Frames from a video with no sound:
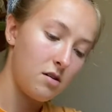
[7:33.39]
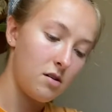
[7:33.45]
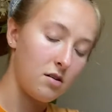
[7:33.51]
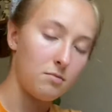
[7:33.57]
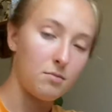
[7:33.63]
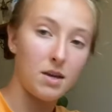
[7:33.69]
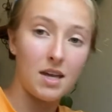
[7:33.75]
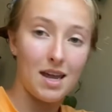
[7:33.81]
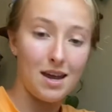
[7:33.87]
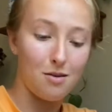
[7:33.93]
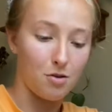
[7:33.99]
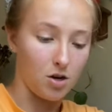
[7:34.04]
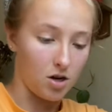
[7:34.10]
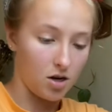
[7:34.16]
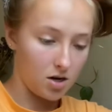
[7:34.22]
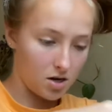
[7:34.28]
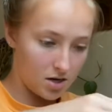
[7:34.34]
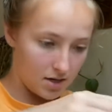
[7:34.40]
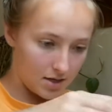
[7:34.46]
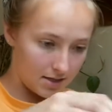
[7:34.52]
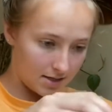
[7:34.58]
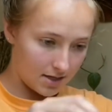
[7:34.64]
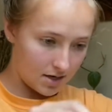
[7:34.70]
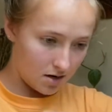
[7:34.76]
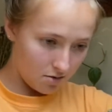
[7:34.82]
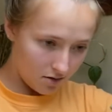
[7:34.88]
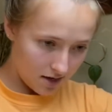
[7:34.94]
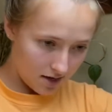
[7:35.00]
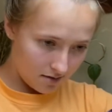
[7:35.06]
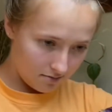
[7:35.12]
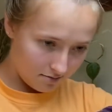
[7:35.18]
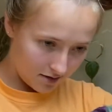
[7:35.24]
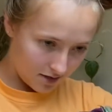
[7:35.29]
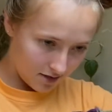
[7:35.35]
on my counter and said, okay,
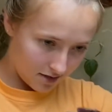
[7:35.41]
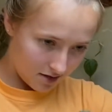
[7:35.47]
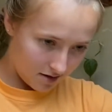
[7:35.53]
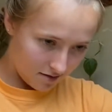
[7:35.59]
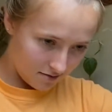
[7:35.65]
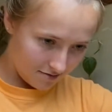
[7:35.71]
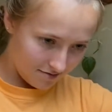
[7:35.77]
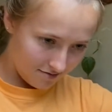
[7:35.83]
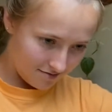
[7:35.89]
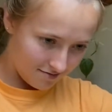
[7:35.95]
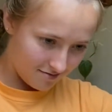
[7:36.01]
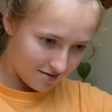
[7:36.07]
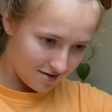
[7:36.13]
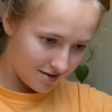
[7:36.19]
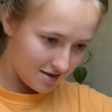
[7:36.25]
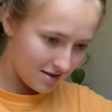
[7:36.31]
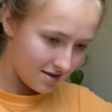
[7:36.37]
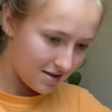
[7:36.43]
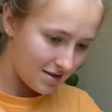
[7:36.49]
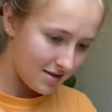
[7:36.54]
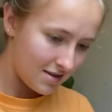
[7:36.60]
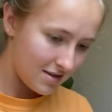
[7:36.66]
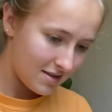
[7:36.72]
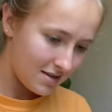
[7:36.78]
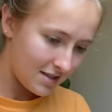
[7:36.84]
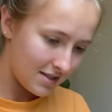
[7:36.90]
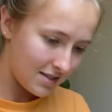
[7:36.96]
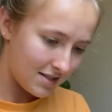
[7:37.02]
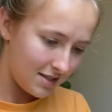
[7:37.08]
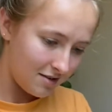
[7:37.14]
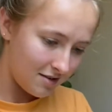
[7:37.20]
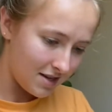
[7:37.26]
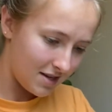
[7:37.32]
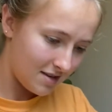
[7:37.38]
let's go. Let's do
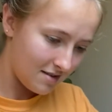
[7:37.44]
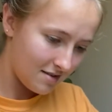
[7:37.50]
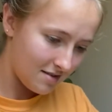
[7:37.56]
it.